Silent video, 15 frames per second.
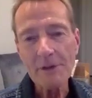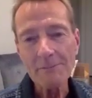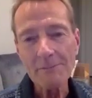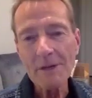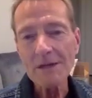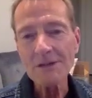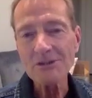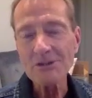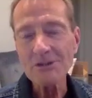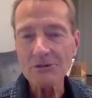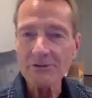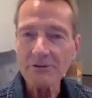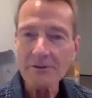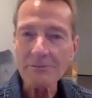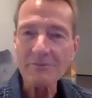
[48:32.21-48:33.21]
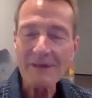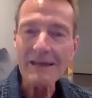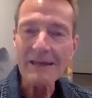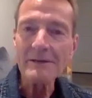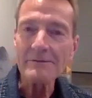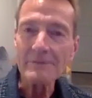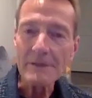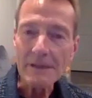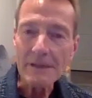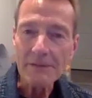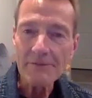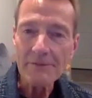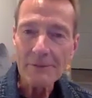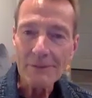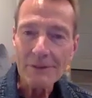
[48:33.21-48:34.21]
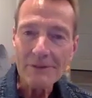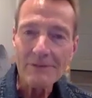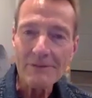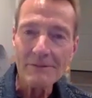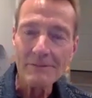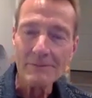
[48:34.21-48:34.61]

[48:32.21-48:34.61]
I'm not sure substantively an influence.